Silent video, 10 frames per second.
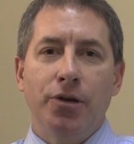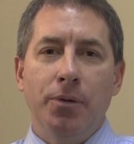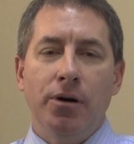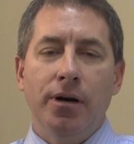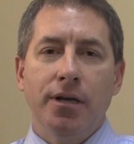
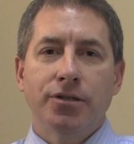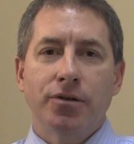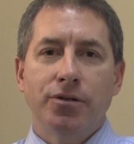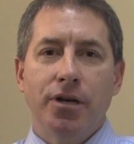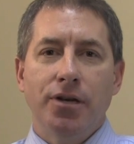Community
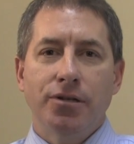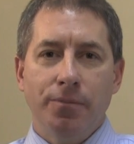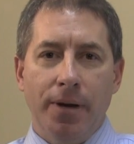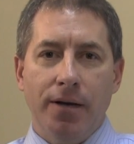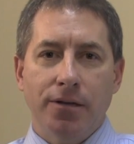
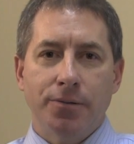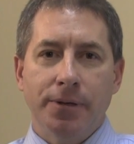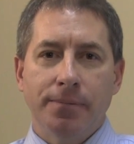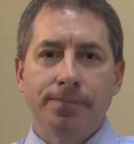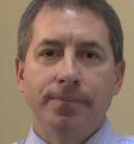Association
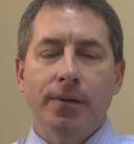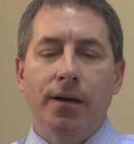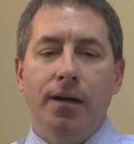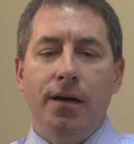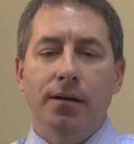Management,
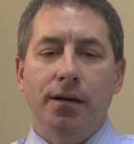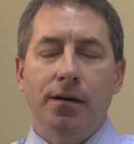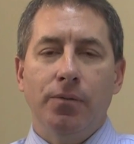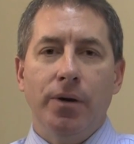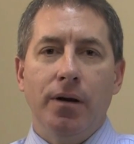and
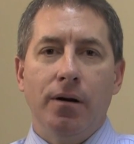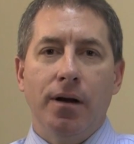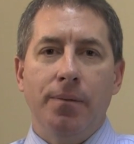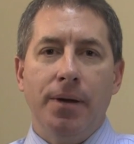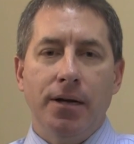uh, we are
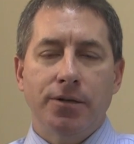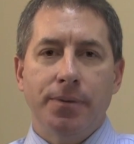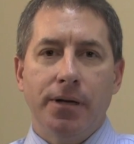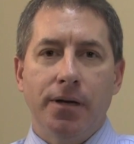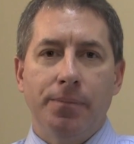a
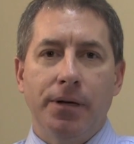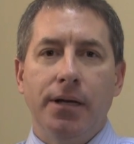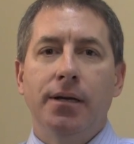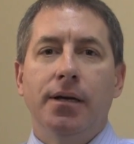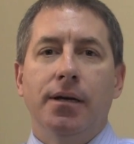management
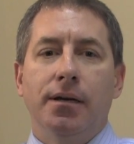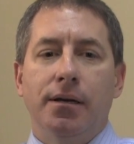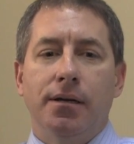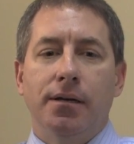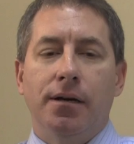company
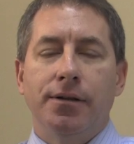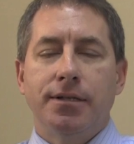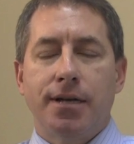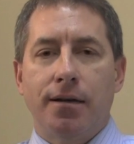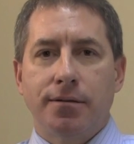uh, on the
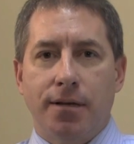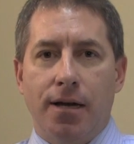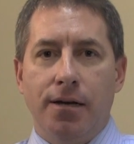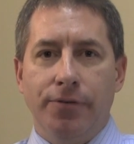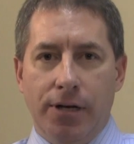south
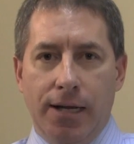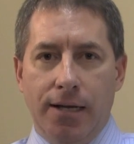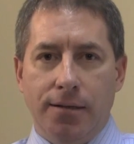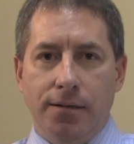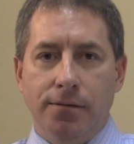side of
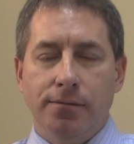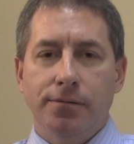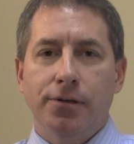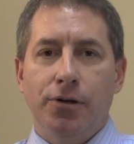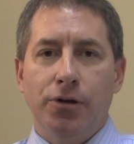Atlanta,
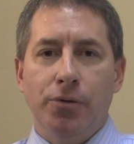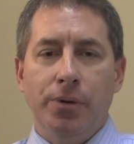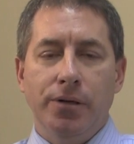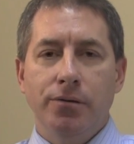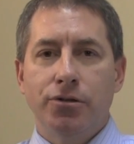although
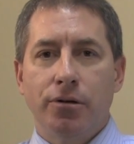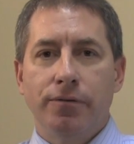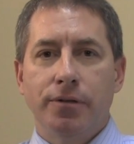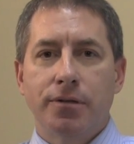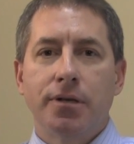we do
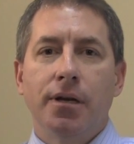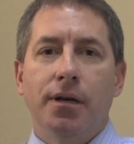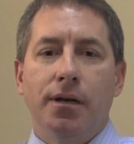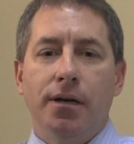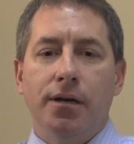service
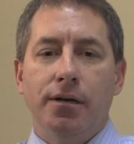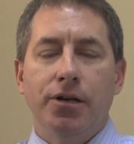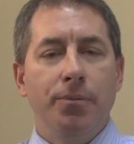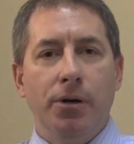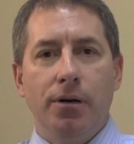uh,
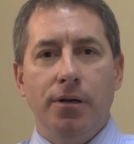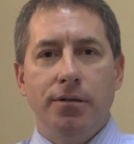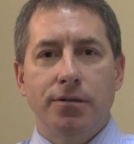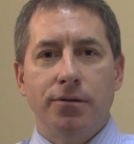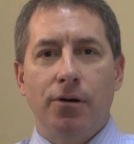
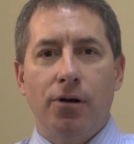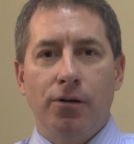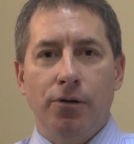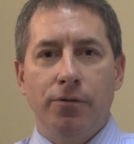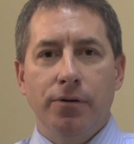communities
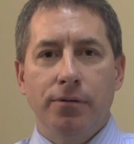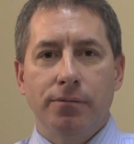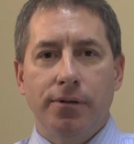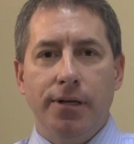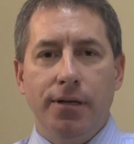all over
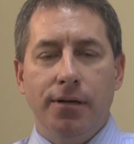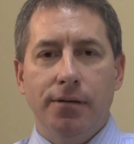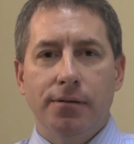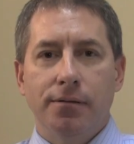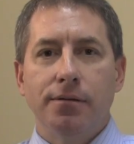the
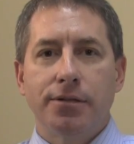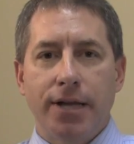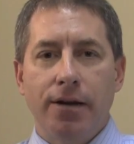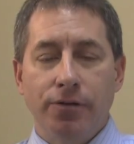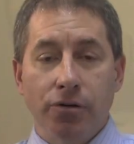uh, state of